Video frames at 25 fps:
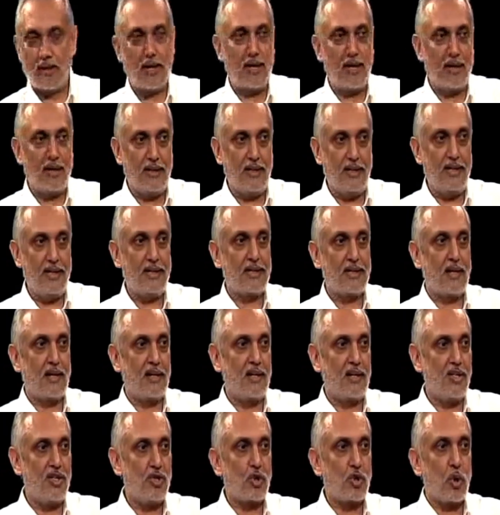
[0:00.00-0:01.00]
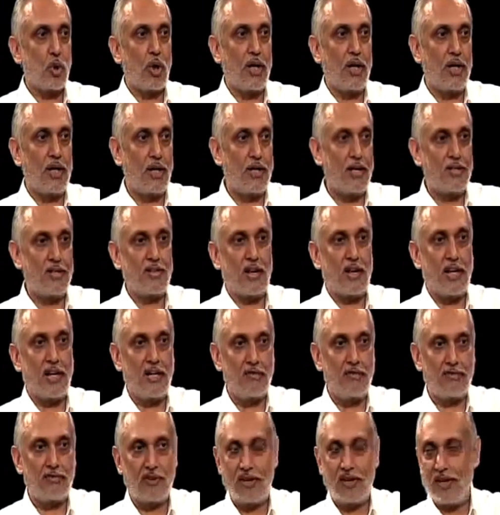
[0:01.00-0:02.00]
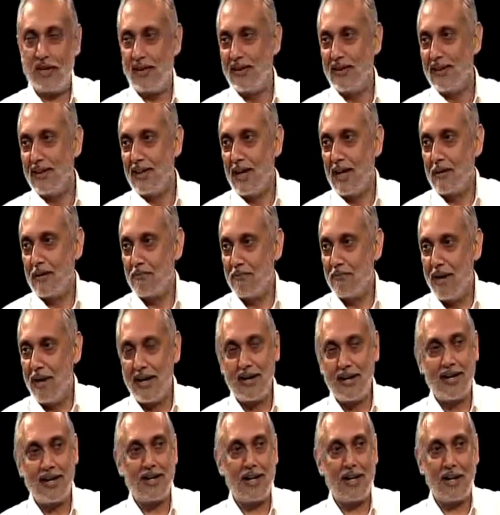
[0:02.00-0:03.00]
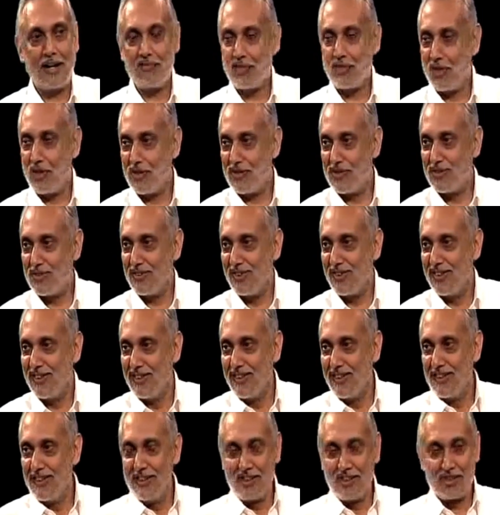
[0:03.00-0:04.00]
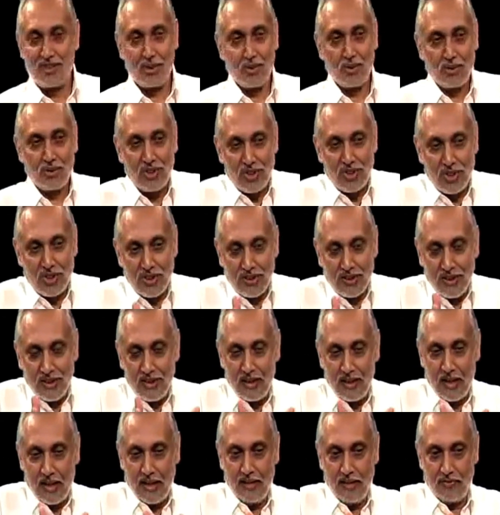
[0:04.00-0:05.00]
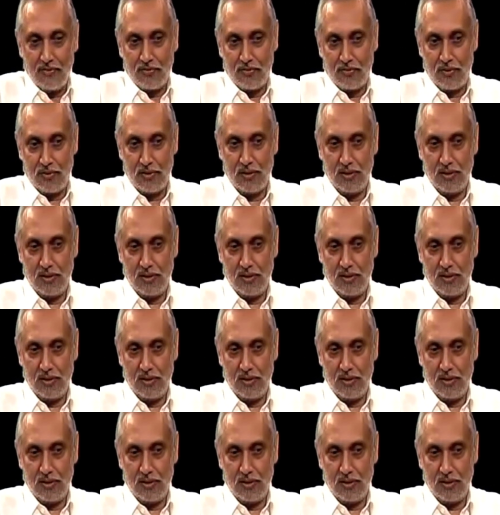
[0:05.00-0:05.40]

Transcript: I eat, I enjoy, I drive, I'm married, I have children. So this is the life